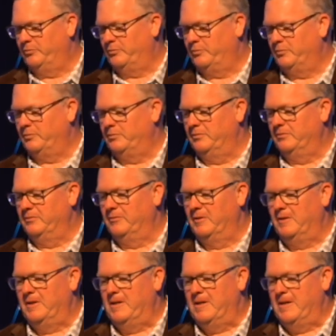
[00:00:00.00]

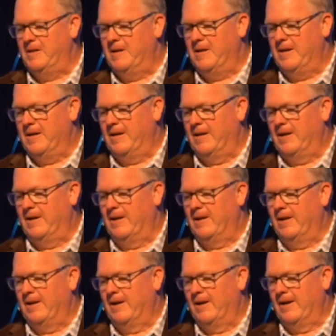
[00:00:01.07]

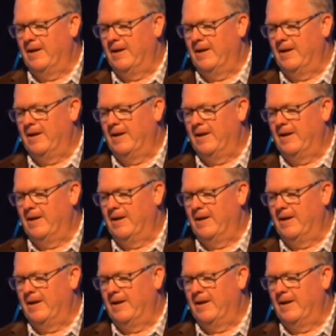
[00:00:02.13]
Nobody speaks.